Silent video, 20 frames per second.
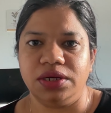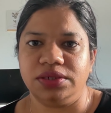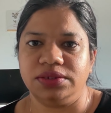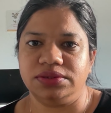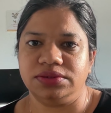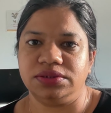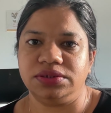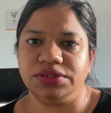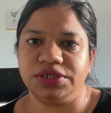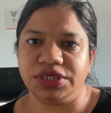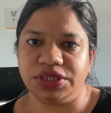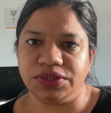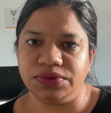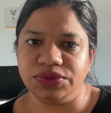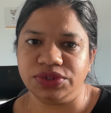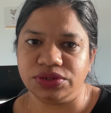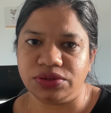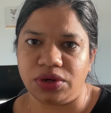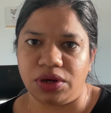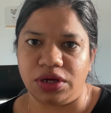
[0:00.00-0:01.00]
the
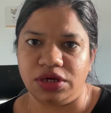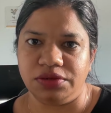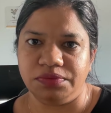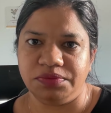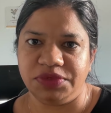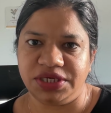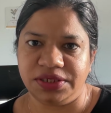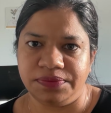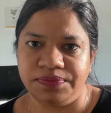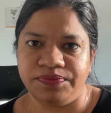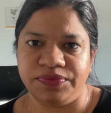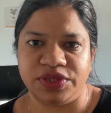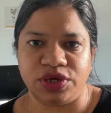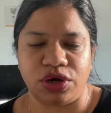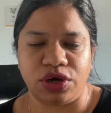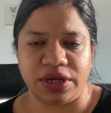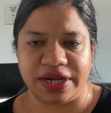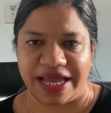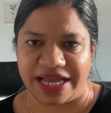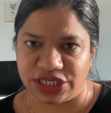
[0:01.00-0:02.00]
recruiter called me
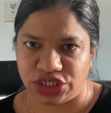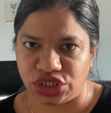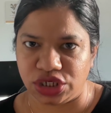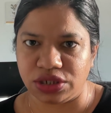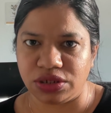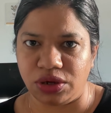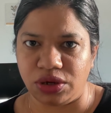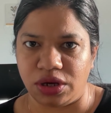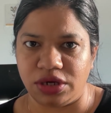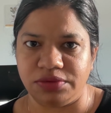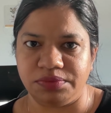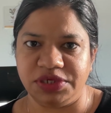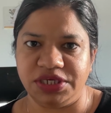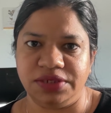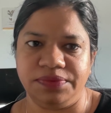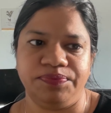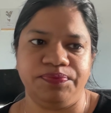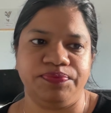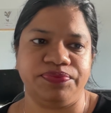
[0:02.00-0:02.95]
or HR called me.